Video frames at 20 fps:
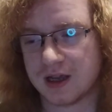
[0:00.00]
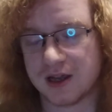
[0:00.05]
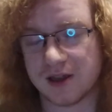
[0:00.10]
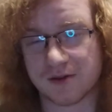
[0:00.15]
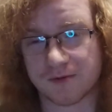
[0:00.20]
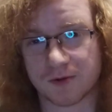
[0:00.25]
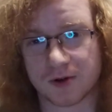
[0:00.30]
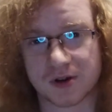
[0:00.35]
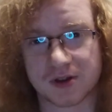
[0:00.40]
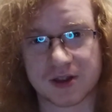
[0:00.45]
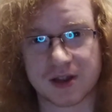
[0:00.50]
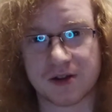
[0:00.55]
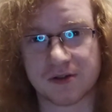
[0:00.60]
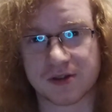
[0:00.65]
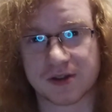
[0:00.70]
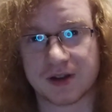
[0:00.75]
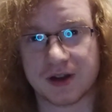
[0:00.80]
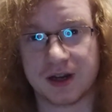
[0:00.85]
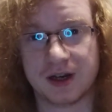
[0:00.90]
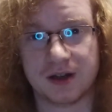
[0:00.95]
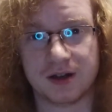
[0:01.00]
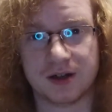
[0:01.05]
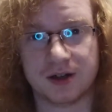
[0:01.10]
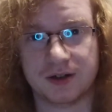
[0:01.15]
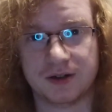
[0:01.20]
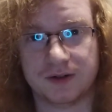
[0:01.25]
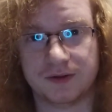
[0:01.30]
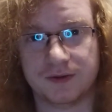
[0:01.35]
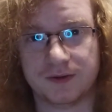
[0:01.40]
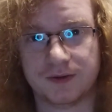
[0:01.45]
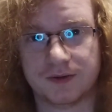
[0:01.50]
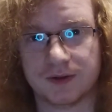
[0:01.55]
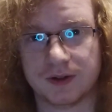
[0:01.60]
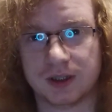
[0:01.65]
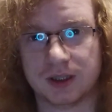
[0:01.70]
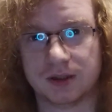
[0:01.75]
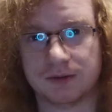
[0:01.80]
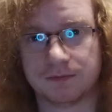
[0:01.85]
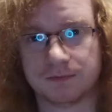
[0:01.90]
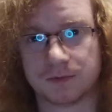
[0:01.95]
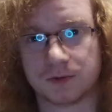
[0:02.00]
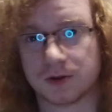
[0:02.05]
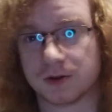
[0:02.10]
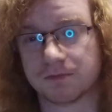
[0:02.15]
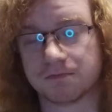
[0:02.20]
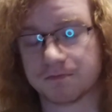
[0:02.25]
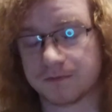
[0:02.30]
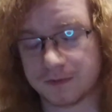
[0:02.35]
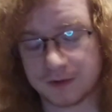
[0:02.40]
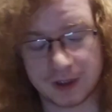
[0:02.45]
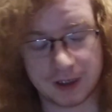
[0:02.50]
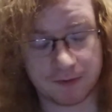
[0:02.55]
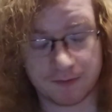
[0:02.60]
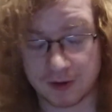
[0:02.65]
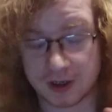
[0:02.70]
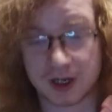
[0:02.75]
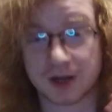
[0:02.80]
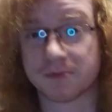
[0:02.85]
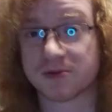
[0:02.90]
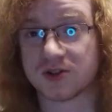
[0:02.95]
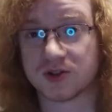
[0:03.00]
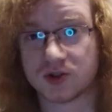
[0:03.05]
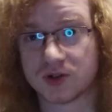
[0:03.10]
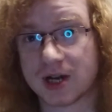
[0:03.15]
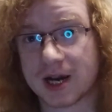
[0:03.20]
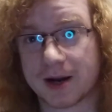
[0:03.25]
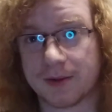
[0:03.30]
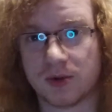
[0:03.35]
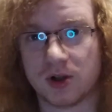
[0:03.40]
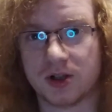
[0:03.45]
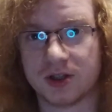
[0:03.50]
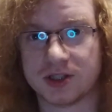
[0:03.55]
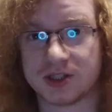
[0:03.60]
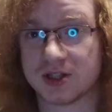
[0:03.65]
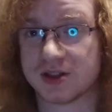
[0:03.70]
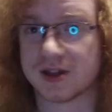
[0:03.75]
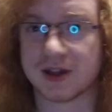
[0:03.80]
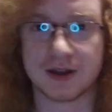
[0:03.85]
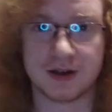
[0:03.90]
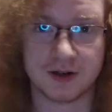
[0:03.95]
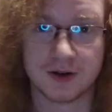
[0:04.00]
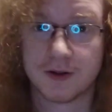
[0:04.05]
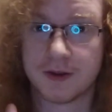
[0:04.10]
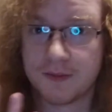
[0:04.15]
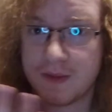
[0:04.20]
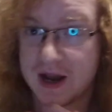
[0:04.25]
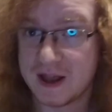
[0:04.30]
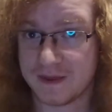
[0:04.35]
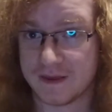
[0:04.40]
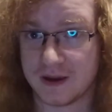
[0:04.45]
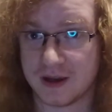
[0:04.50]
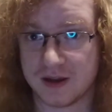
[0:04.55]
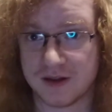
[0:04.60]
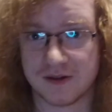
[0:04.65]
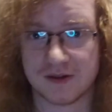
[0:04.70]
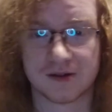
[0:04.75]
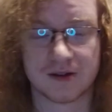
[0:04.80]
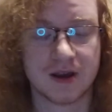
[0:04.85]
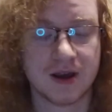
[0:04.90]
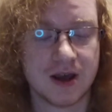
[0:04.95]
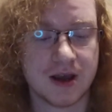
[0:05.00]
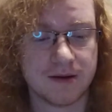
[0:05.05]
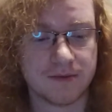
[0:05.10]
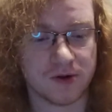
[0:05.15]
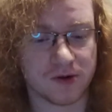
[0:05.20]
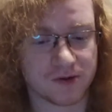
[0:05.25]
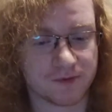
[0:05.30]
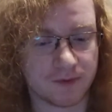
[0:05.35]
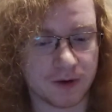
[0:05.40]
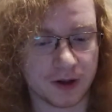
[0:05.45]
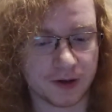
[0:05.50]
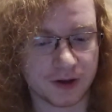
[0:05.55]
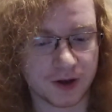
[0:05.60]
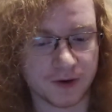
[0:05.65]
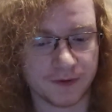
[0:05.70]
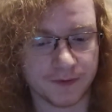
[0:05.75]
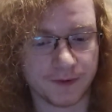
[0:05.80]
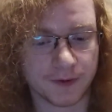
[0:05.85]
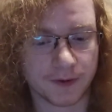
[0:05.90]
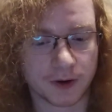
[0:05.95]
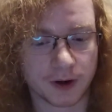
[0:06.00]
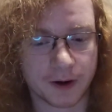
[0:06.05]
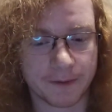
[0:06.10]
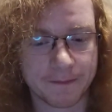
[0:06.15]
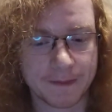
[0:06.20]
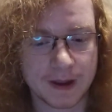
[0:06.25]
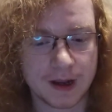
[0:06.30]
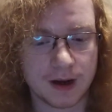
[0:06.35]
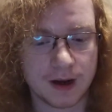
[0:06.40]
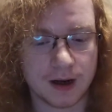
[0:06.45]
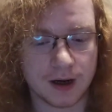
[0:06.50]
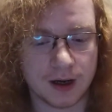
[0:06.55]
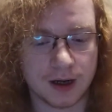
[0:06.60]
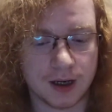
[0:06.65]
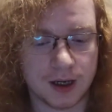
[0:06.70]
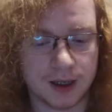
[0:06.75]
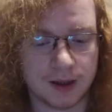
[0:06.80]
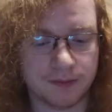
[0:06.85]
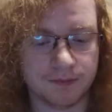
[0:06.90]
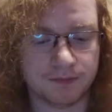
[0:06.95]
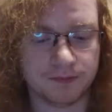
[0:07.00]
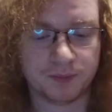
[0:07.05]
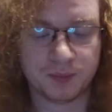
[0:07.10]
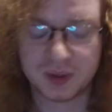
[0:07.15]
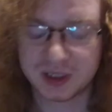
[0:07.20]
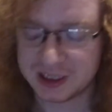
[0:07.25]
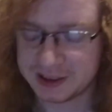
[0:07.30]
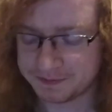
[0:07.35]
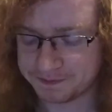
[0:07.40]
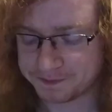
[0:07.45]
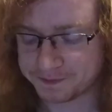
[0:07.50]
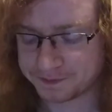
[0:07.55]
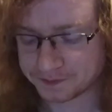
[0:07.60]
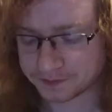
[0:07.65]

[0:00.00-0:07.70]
his works outside of, or like when it comes to Dragon Ball, I should say, the main thing he's most well known for. But